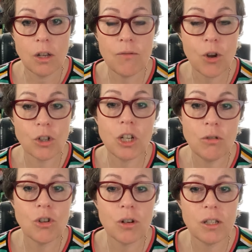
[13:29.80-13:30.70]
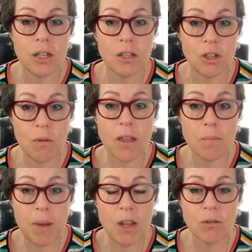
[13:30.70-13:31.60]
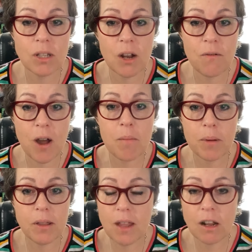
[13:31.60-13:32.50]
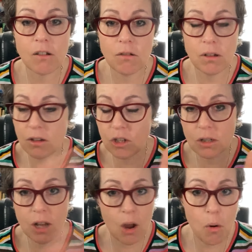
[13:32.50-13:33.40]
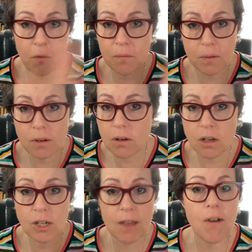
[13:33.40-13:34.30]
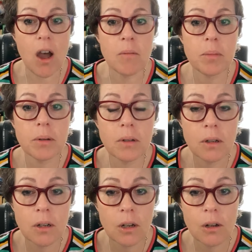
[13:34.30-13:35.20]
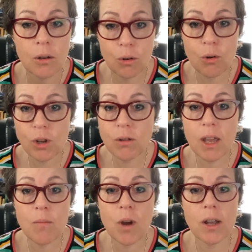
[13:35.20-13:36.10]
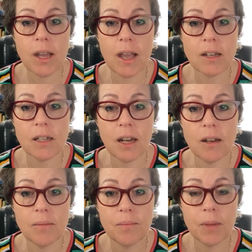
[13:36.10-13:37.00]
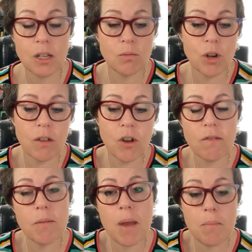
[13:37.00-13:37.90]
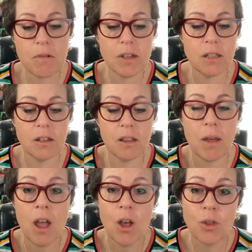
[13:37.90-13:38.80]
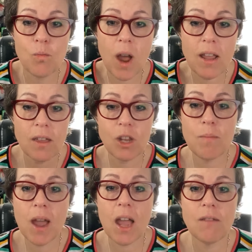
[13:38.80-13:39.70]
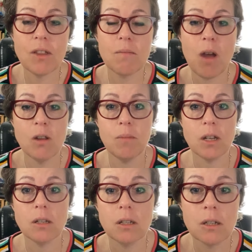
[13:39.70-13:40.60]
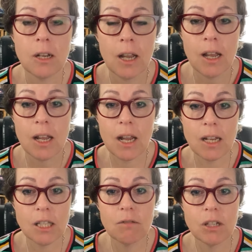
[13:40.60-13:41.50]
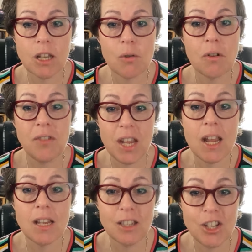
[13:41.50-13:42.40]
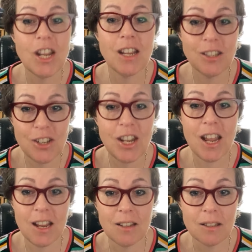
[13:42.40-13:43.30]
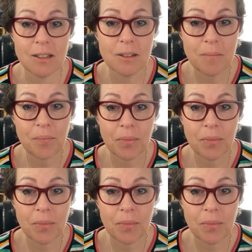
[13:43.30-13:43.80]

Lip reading: you've got 2 choices. You either beat yourself up and then just go off and give up, or you keep working at it. Because what you've got to remember is that the way that you behave at the moment is the result of years and years and years